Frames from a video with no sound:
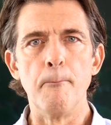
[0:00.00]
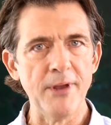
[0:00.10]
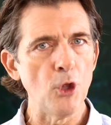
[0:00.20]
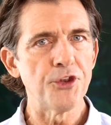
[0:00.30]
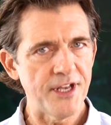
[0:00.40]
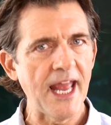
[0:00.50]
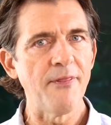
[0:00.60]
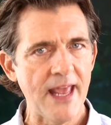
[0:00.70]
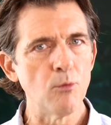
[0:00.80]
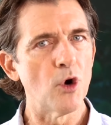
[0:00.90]
build it
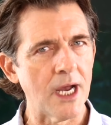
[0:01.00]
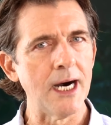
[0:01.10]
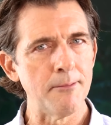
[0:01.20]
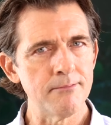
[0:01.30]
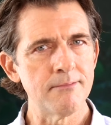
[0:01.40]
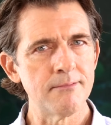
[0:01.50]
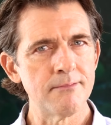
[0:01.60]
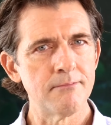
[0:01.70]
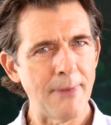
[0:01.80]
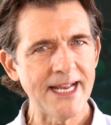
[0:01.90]
and they will come
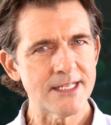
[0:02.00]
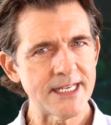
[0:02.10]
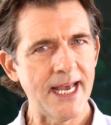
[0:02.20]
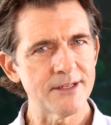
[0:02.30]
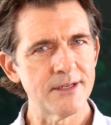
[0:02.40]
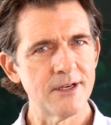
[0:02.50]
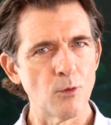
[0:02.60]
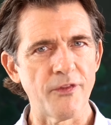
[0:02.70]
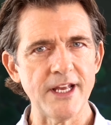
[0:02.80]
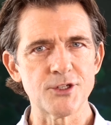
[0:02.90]
mindset,
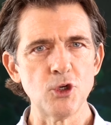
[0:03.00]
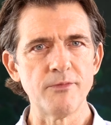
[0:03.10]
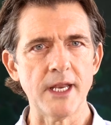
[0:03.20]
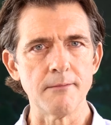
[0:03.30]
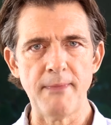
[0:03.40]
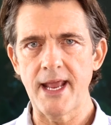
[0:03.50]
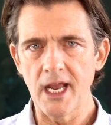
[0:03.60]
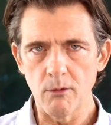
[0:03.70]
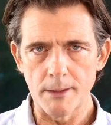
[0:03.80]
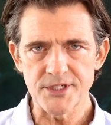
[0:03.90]
where they assume that making
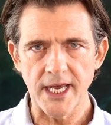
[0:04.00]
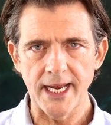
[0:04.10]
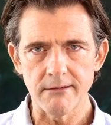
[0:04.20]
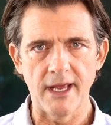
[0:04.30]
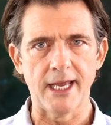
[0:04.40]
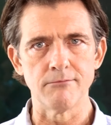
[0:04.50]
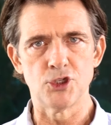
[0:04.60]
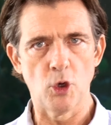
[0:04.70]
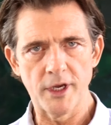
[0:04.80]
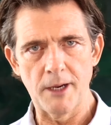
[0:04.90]
a website and
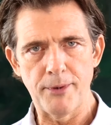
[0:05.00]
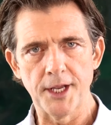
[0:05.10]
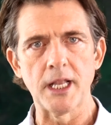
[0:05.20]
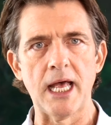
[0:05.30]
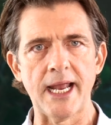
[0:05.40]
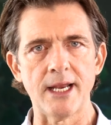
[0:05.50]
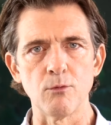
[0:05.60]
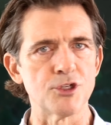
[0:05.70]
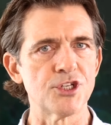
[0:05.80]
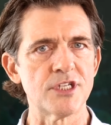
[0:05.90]
showing up online
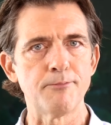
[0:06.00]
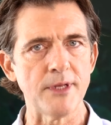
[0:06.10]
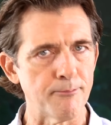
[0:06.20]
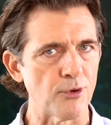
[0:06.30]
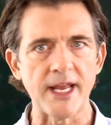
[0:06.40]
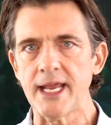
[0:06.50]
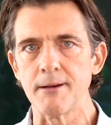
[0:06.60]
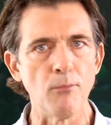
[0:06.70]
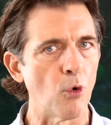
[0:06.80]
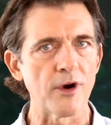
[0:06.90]
will just simply bring in
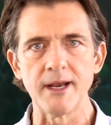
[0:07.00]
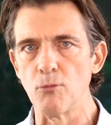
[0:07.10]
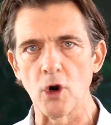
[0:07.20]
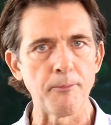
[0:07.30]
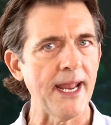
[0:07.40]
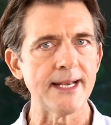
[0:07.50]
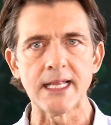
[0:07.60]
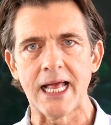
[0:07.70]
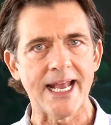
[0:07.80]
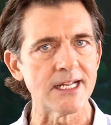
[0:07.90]
more and more paid
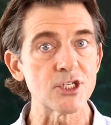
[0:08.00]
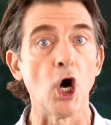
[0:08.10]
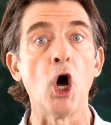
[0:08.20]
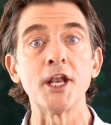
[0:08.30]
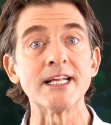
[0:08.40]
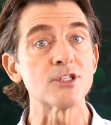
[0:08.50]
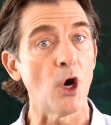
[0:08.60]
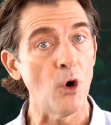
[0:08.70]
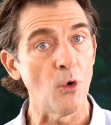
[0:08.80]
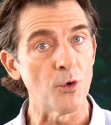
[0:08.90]
clients on its
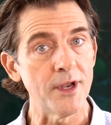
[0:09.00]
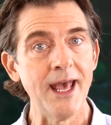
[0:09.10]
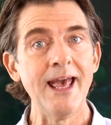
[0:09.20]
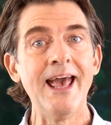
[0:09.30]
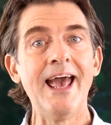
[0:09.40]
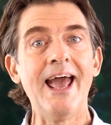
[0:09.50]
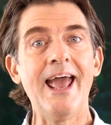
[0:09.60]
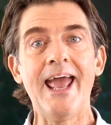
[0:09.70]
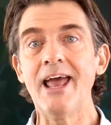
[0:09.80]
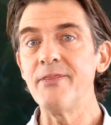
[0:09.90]
own.
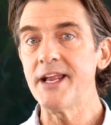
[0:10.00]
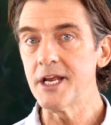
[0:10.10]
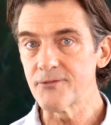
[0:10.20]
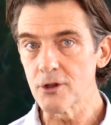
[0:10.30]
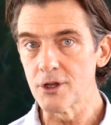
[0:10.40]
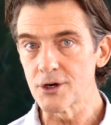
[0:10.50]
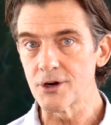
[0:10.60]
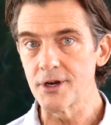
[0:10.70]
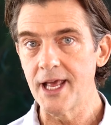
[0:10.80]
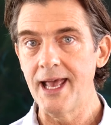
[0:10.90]
And they never
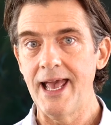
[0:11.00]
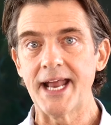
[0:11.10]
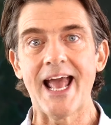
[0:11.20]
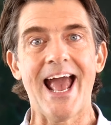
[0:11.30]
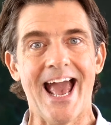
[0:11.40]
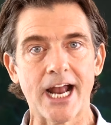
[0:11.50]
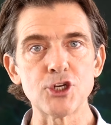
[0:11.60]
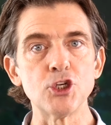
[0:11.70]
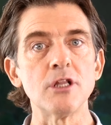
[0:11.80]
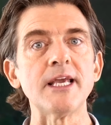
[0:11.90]
learn how to
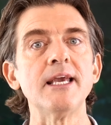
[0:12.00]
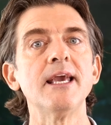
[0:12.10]
actually